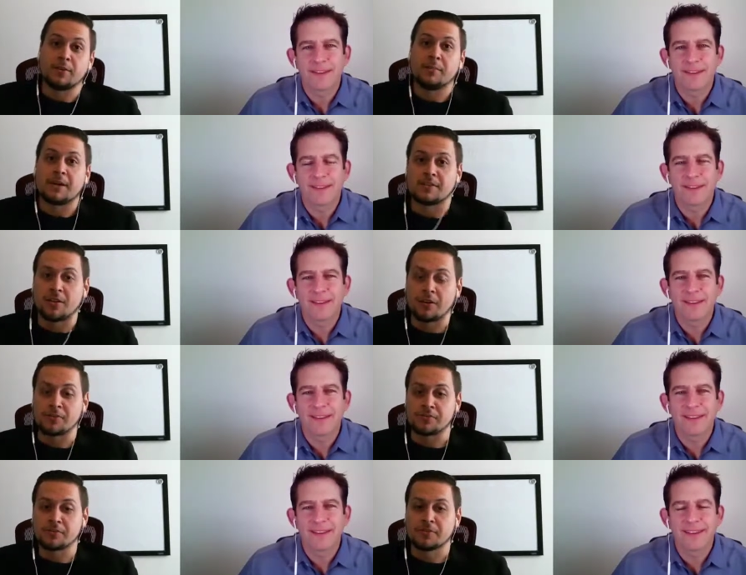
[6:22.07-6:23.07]
Speaker 1: a much
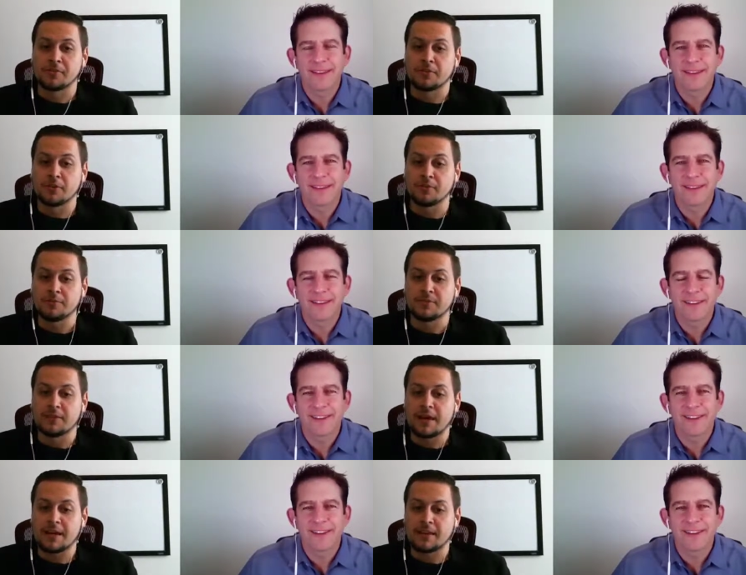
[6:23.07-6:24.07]
larger group
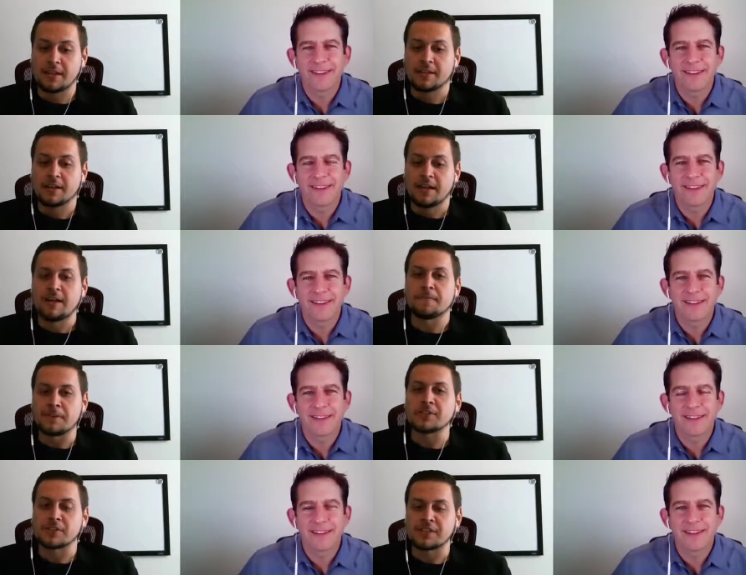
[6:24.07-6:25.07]
so i think
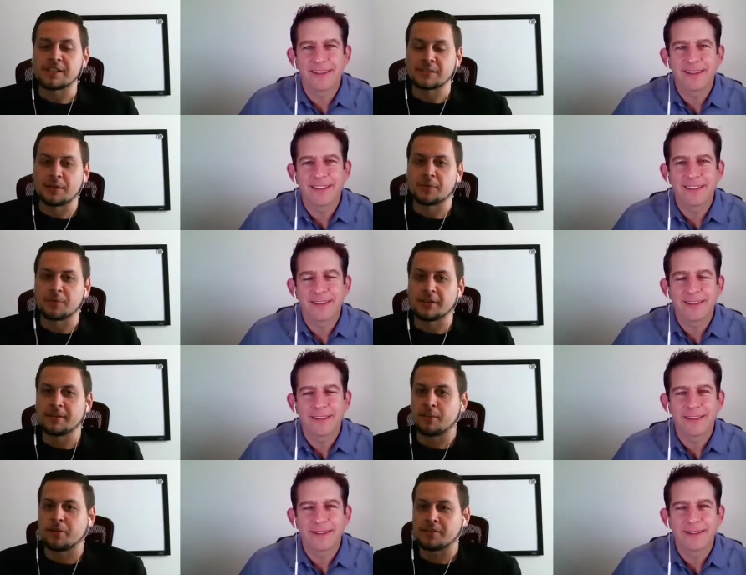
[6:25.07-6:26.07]
efficiency is what it
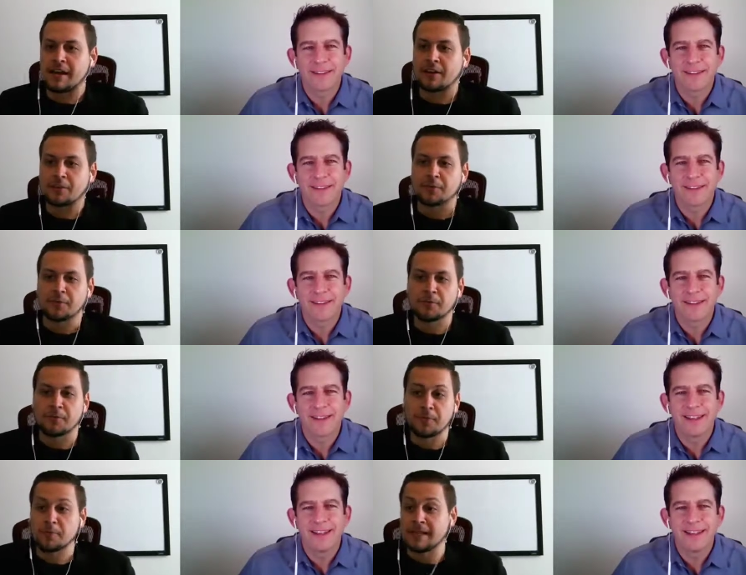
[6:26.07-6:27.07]
really boils down to for,
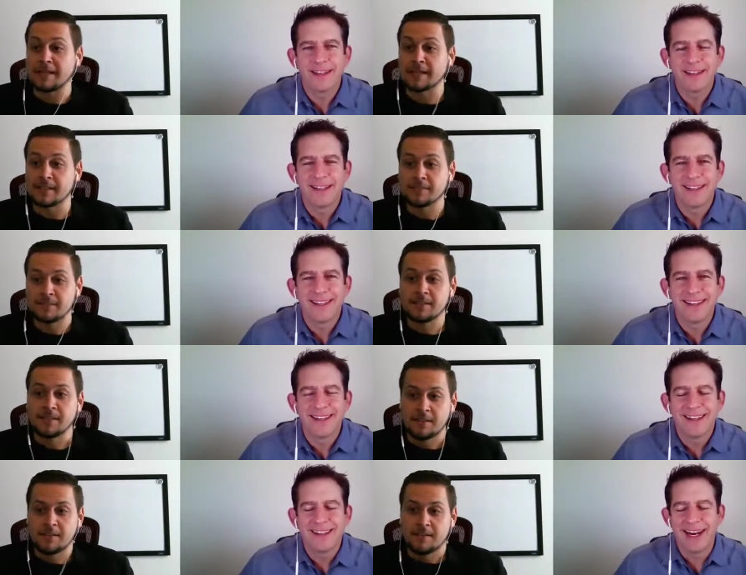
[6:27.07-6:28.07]
for me at least
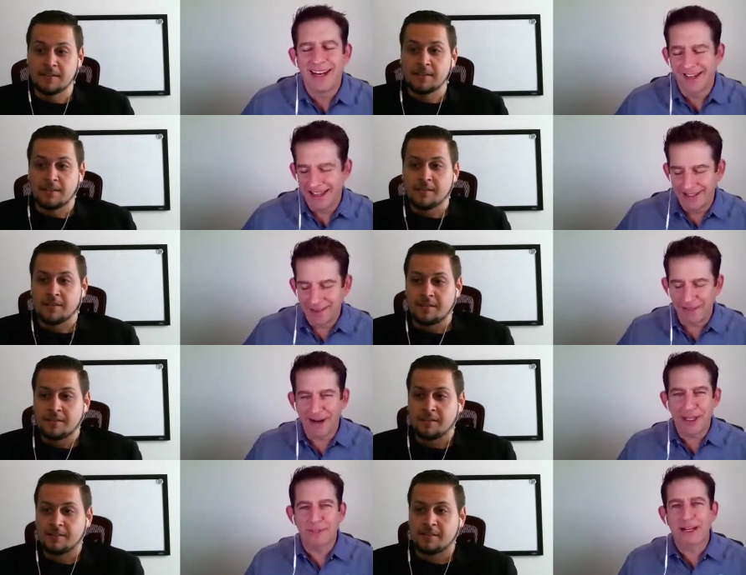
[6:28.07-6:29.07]
Speaker 2: yeah, and uh, you
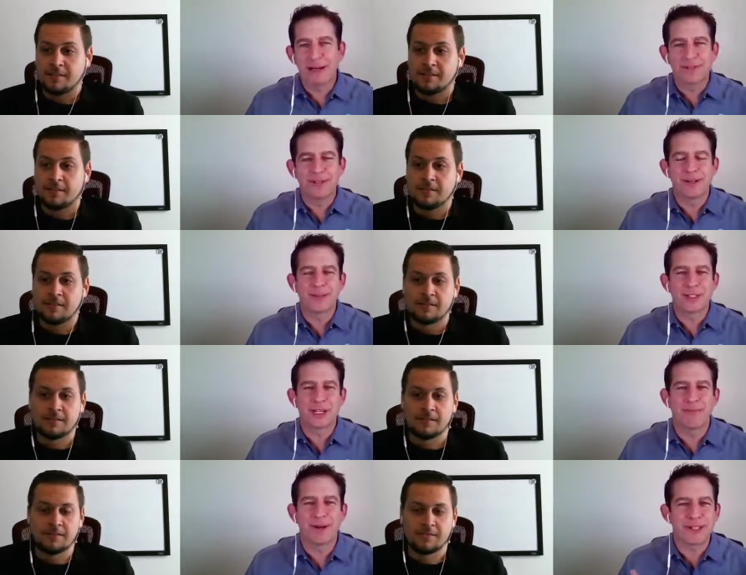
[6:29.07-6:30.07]
brought you bring up two
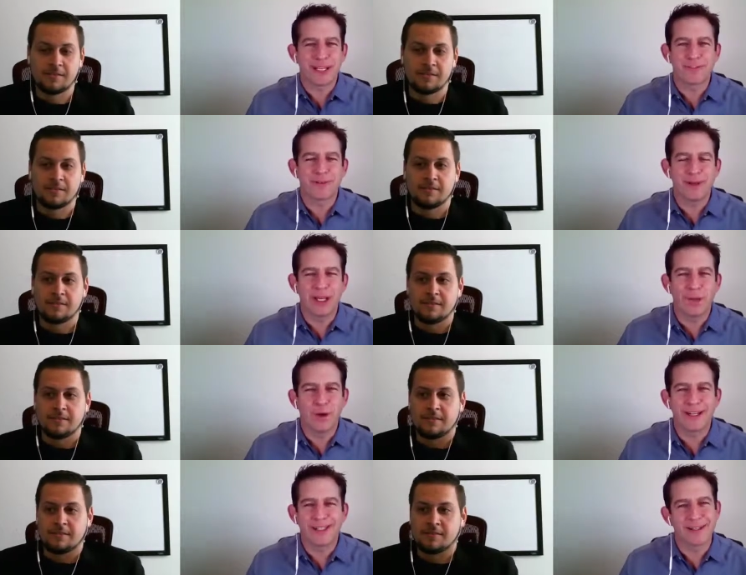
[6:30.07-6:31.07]
interesting points there for me.
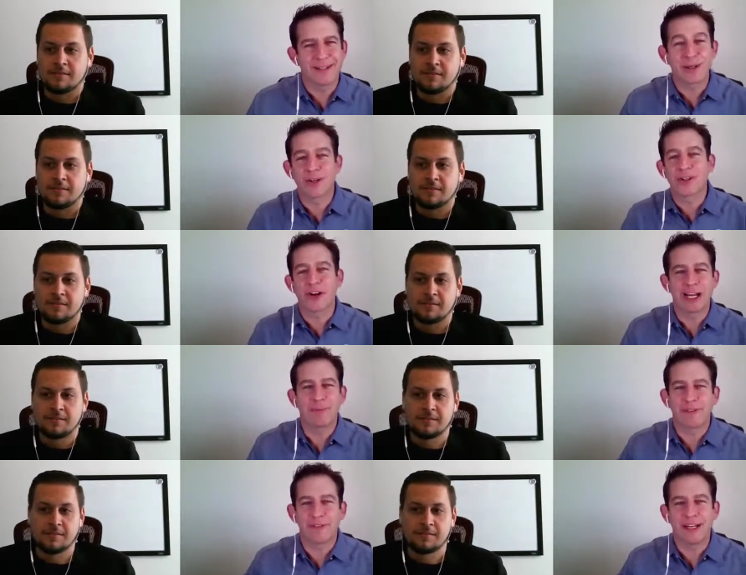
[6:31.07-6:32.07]
One is that the culture
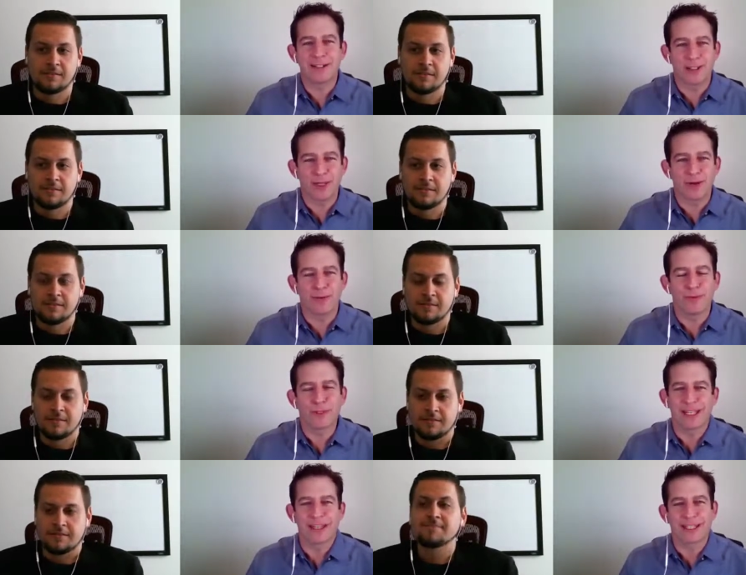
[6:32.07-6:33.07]
amplifies you,
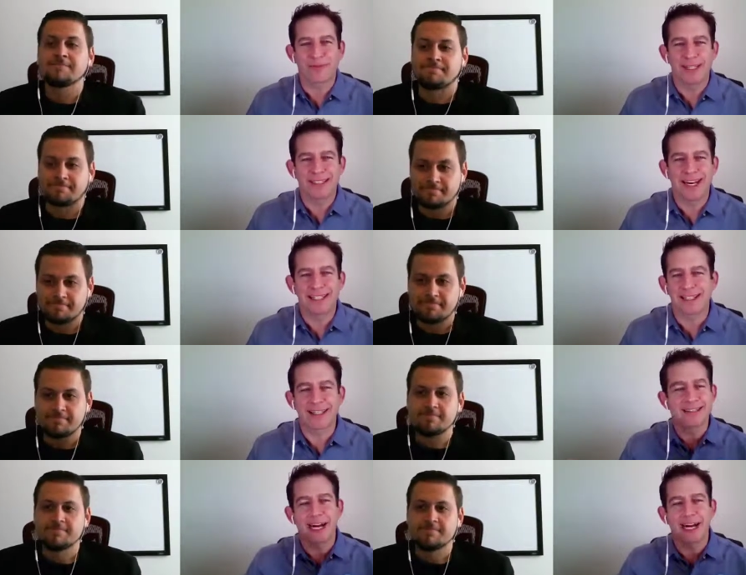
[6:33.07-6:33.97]
which I think is fantastic, and it's